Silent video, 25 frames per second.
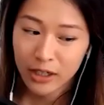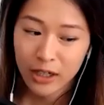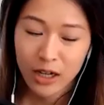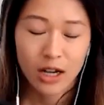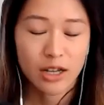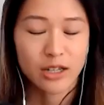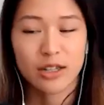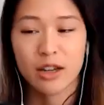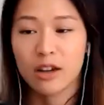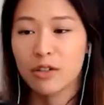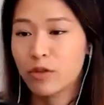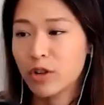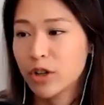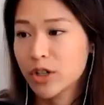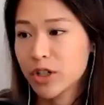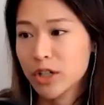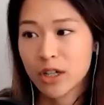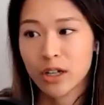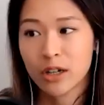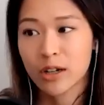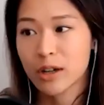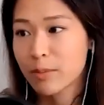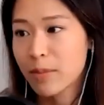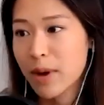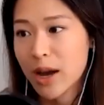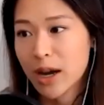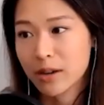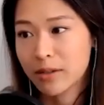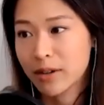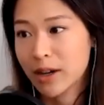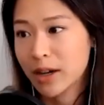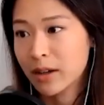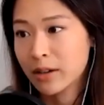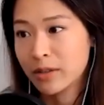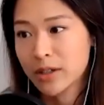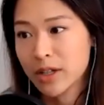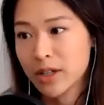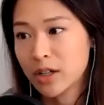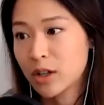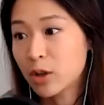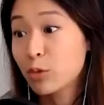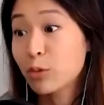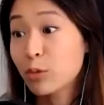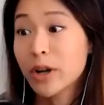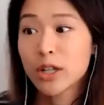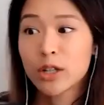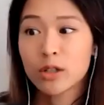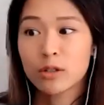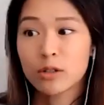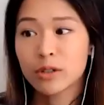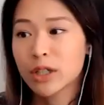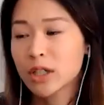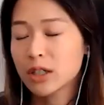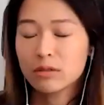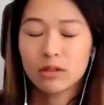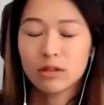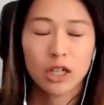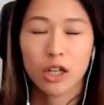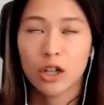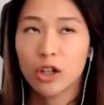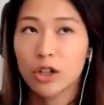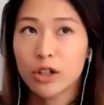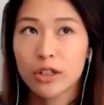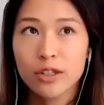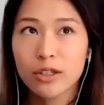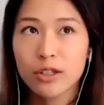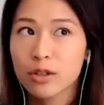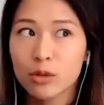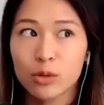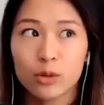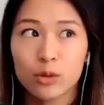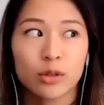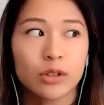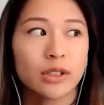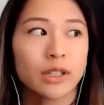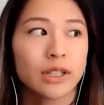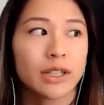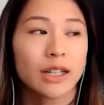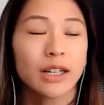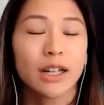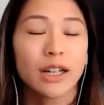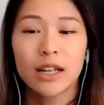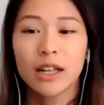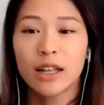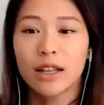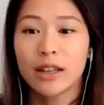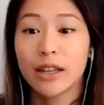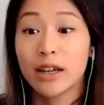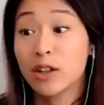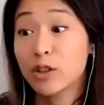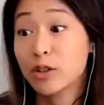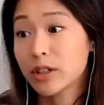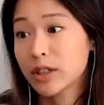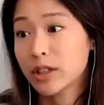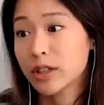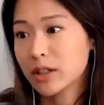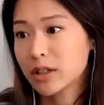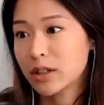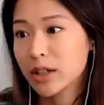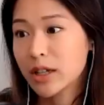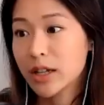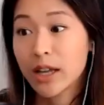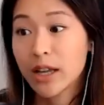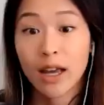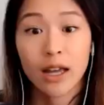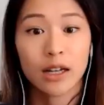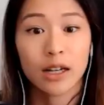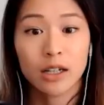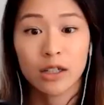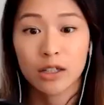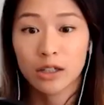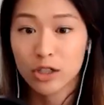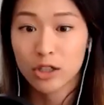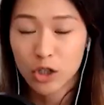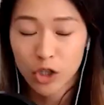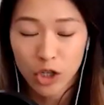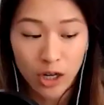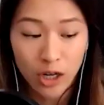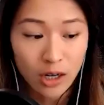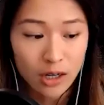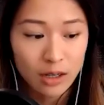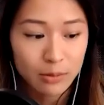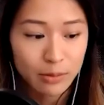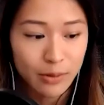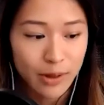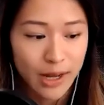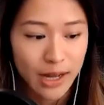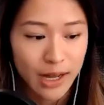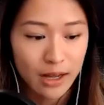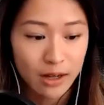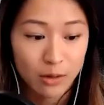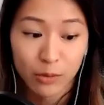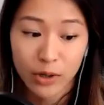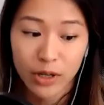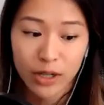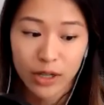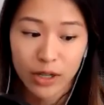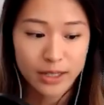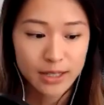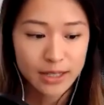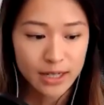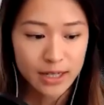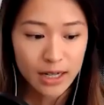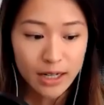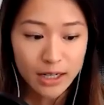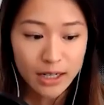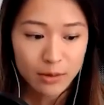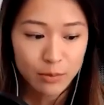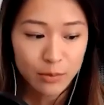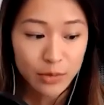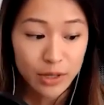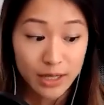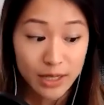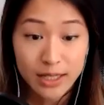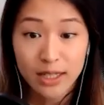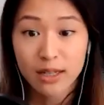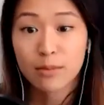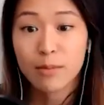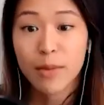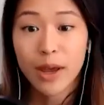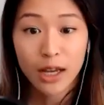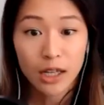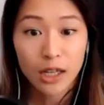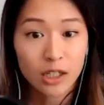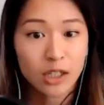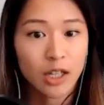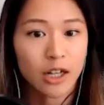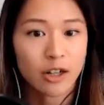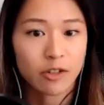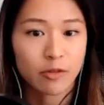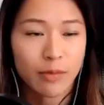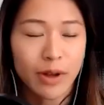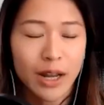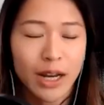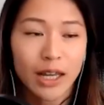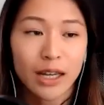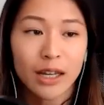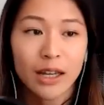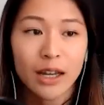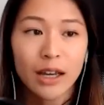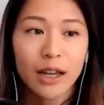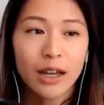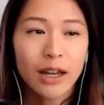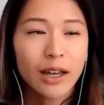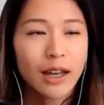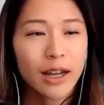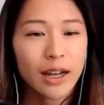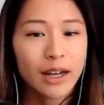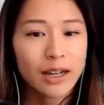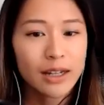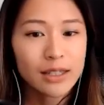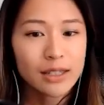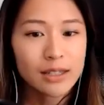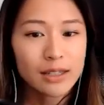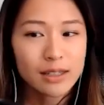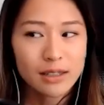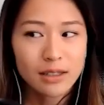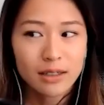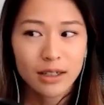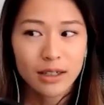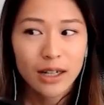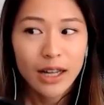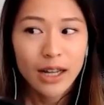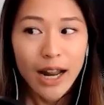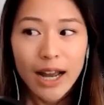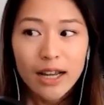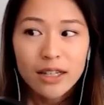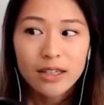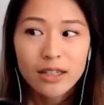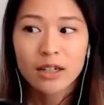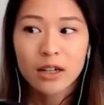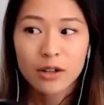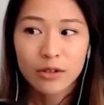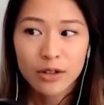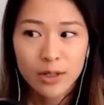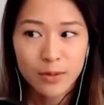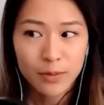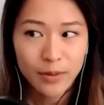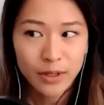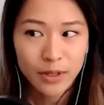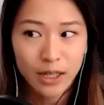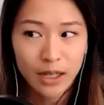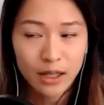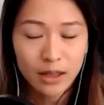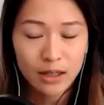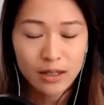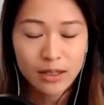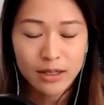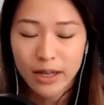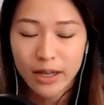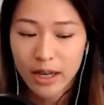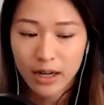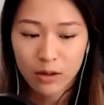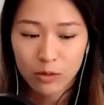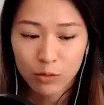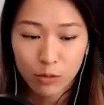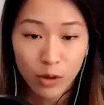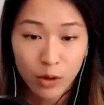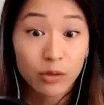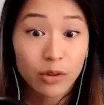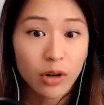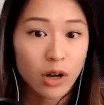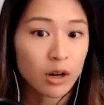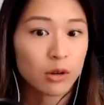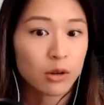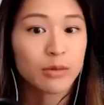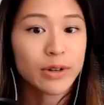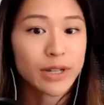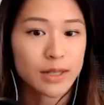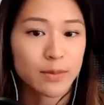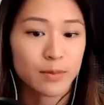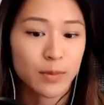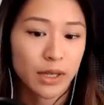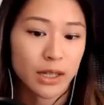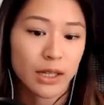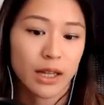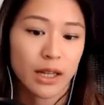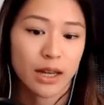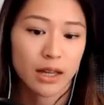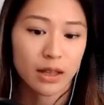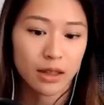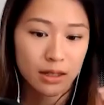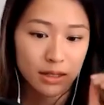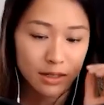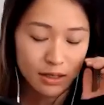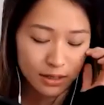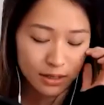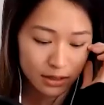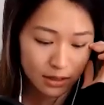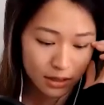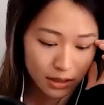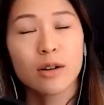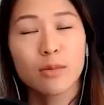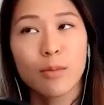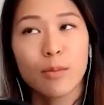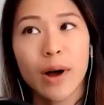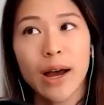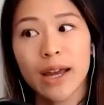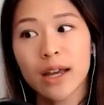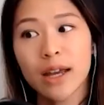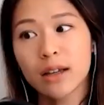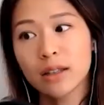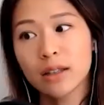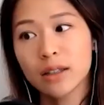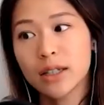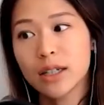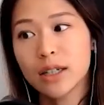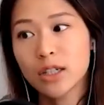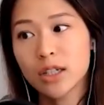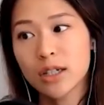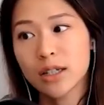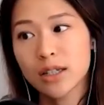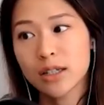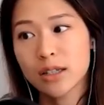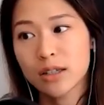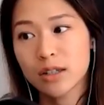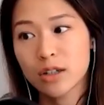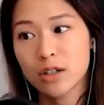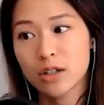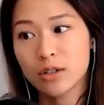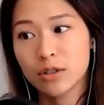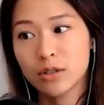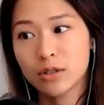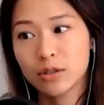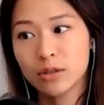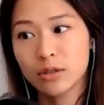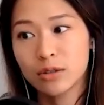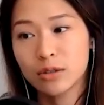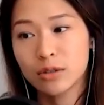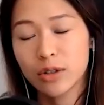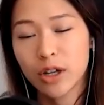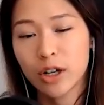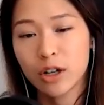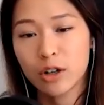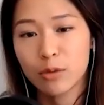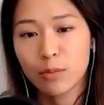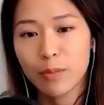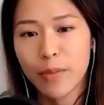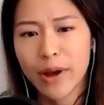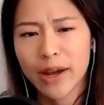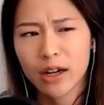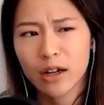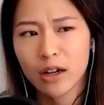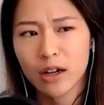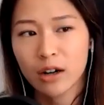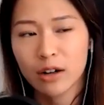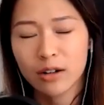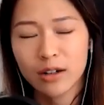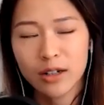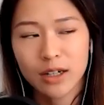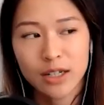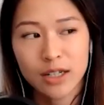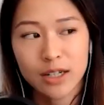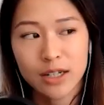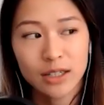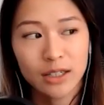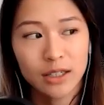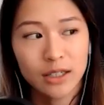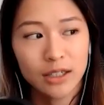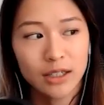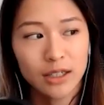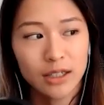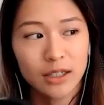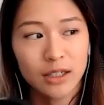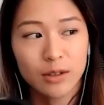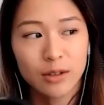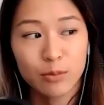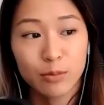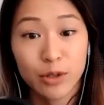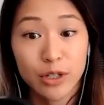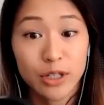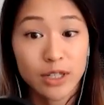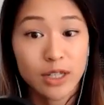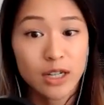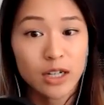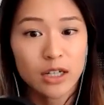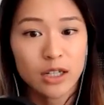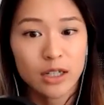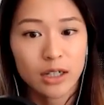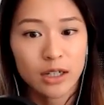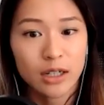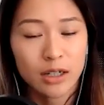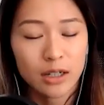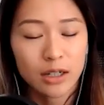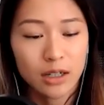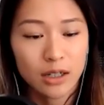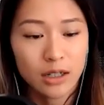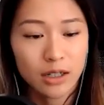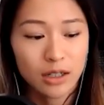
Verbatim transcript: a software engineering background and you went to a, a good school that you can get a good job at one of these tech companies and make a lot of money it's it hasn't always been like this and it won't always be like this my allegiance to you know my current position